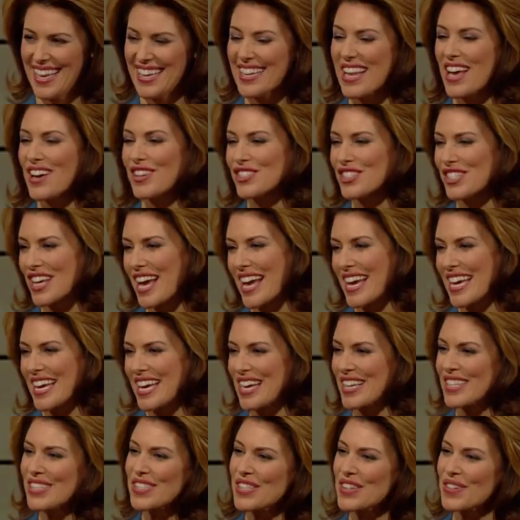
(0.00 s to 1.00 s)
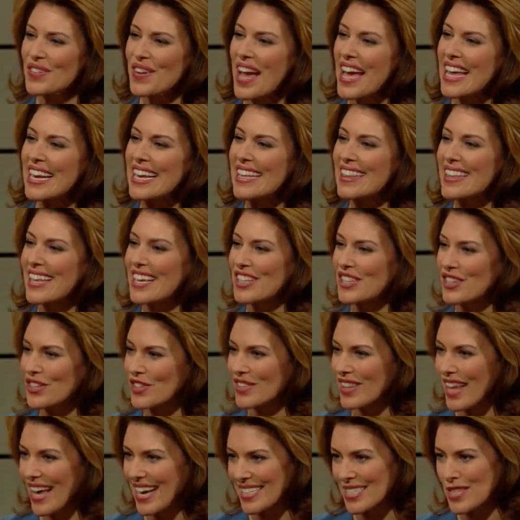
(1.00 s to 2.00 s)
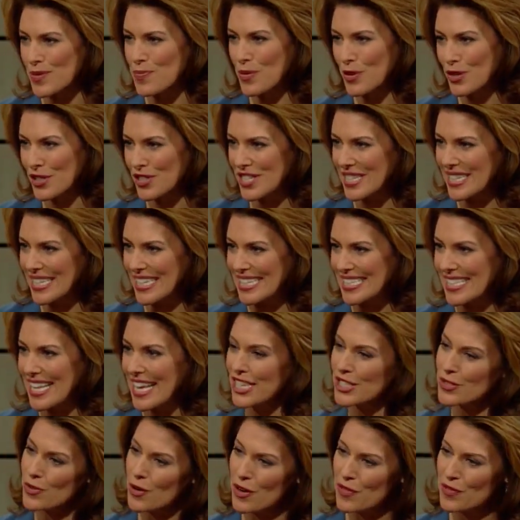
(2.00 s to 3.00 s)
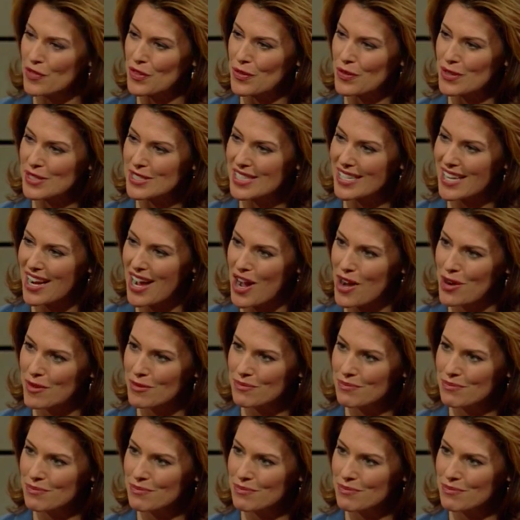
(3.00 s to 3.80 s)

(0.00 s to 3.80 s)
Now, Jay, is there anything you'd like to personally say to our viewers at home?